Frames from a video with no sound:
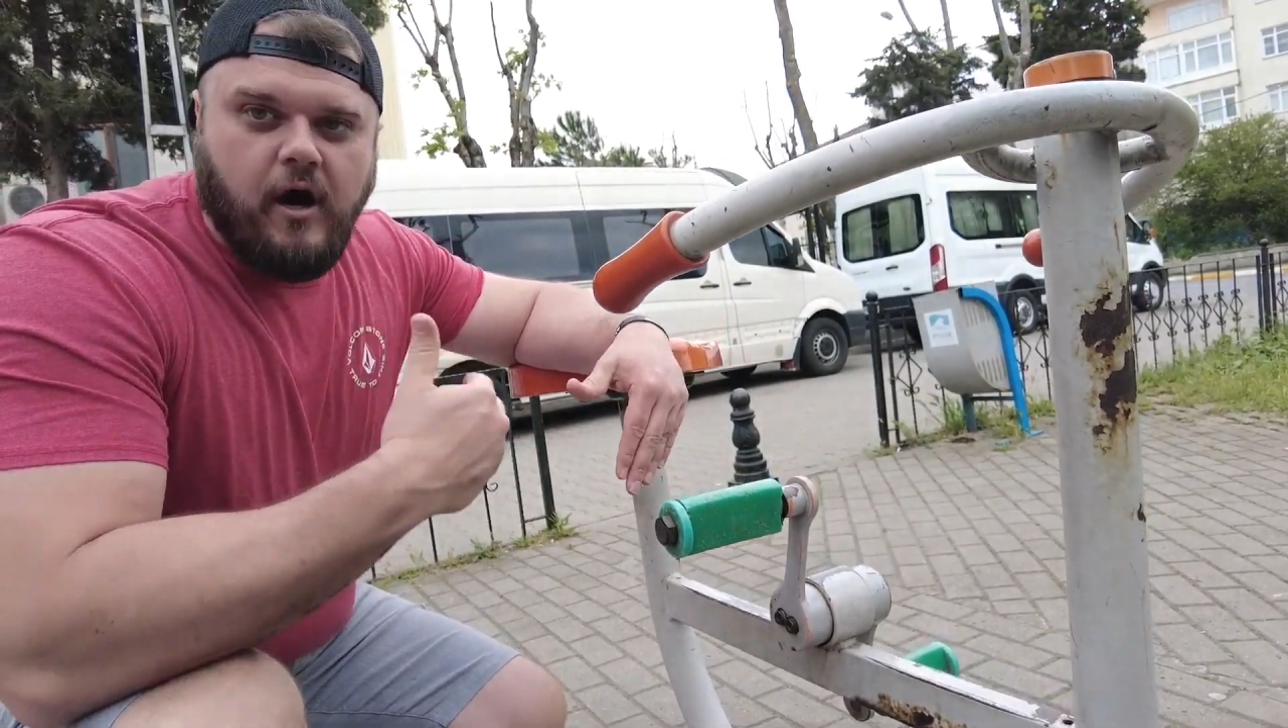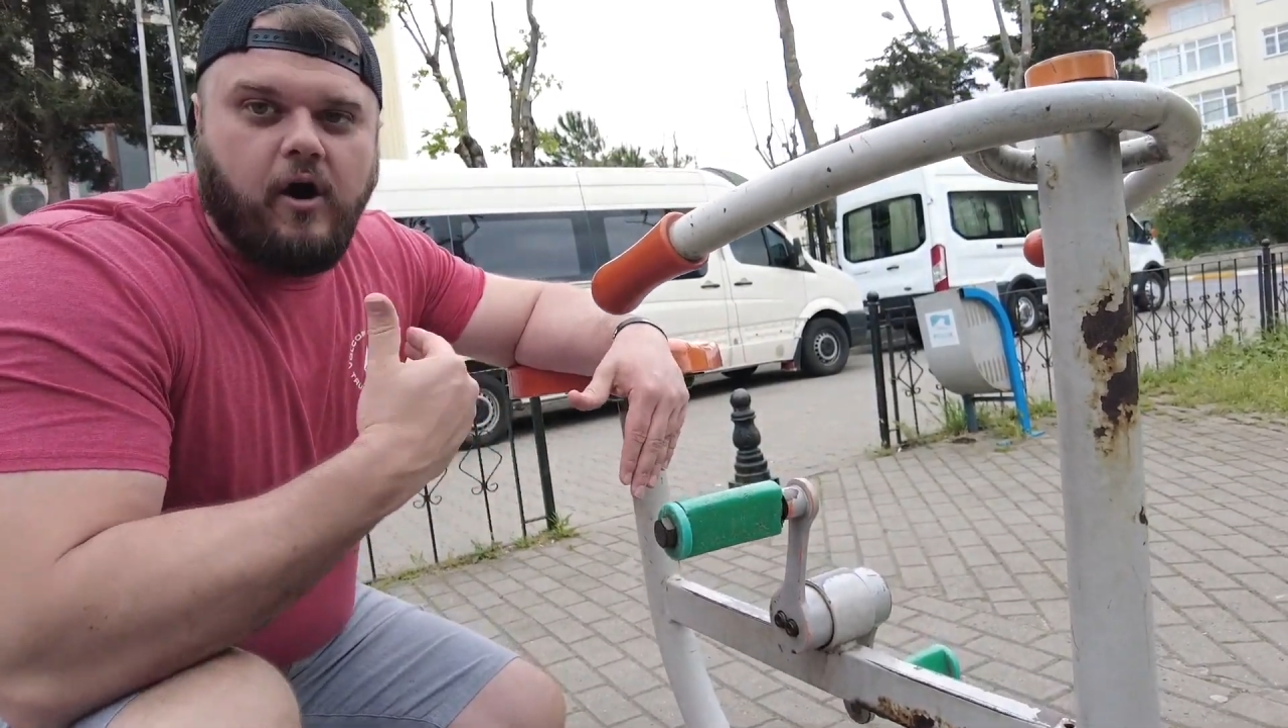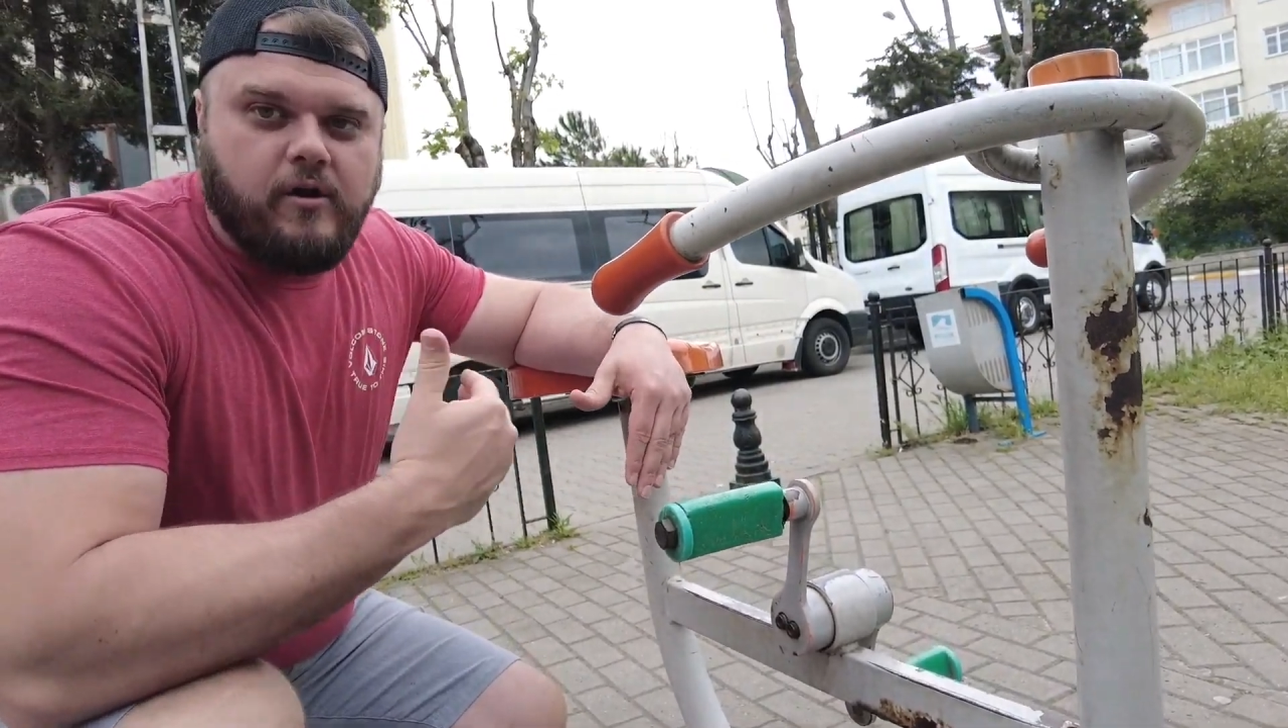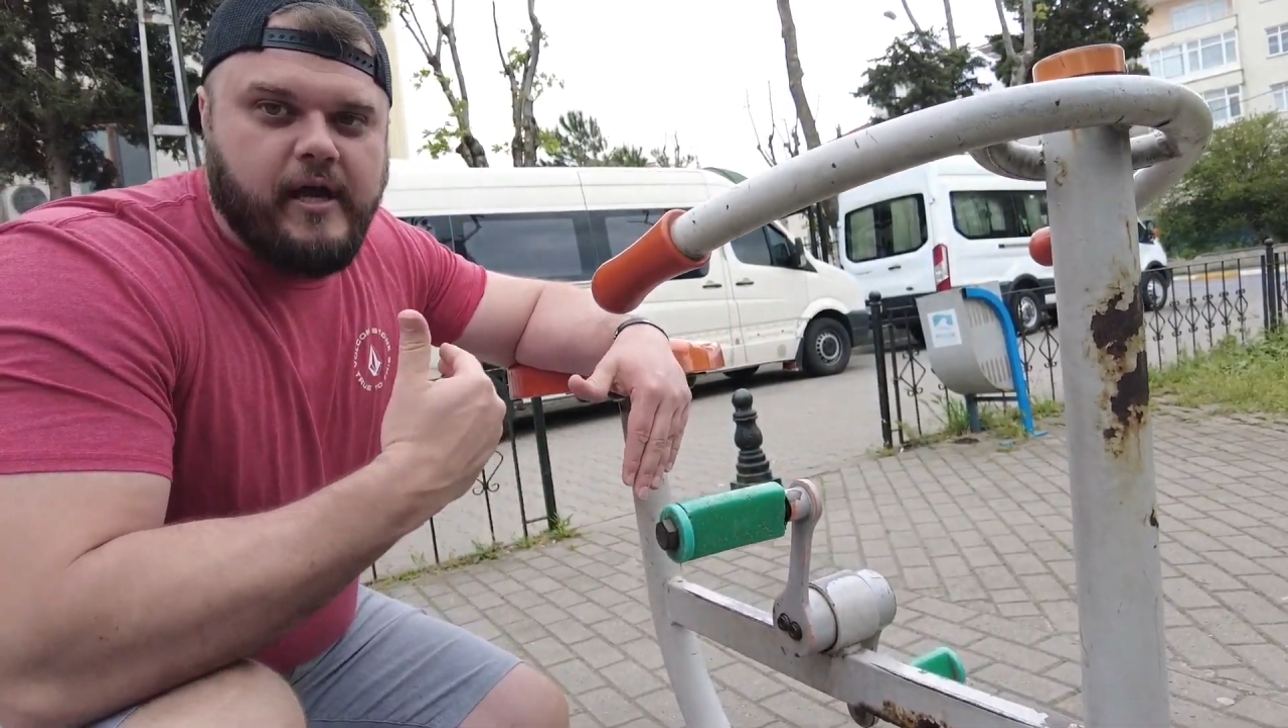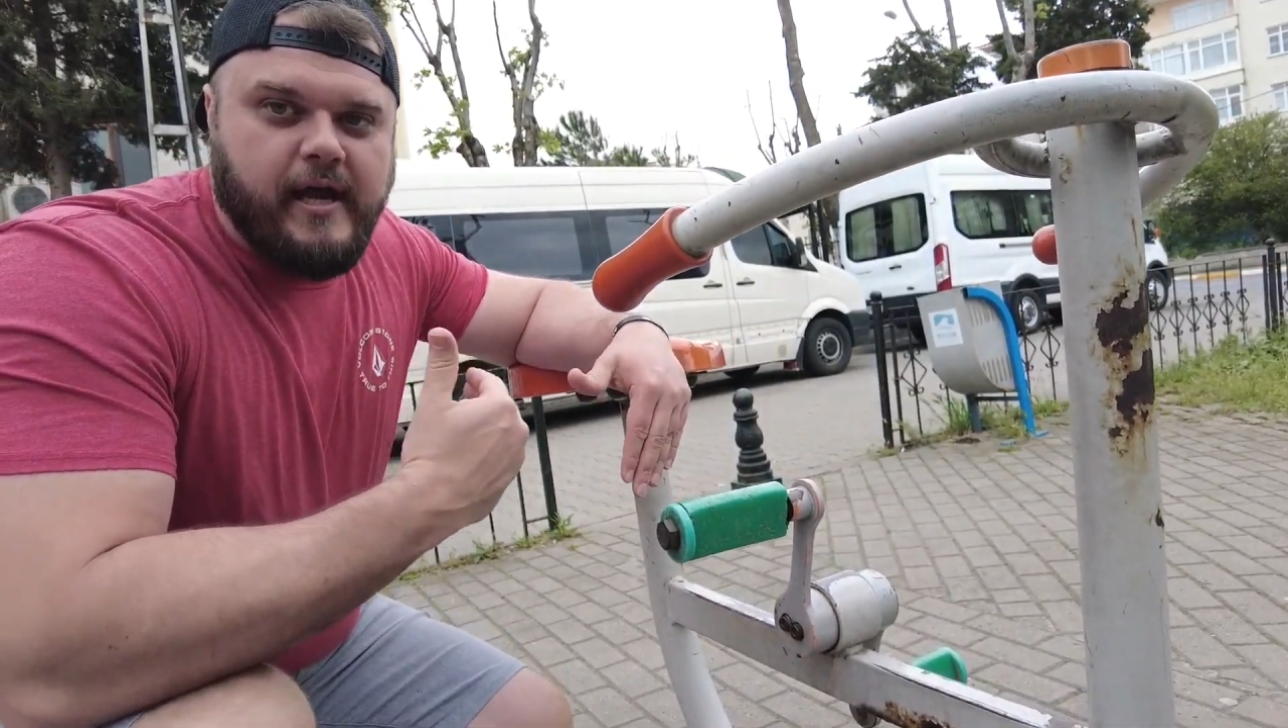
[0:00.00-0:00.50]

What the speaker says: the harder the